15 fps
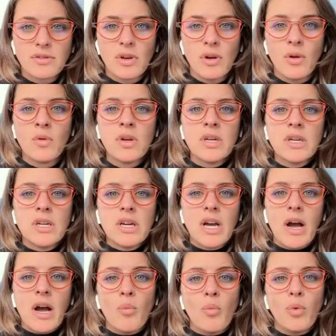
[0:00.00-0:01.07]
So
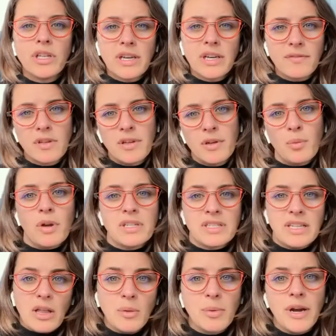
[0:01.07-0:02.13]
um, we definitely want to
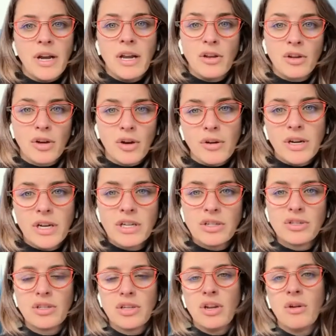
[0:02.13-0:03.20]
celebrate and
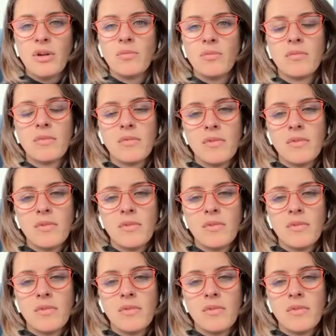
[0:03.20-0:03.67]
encourage, you know,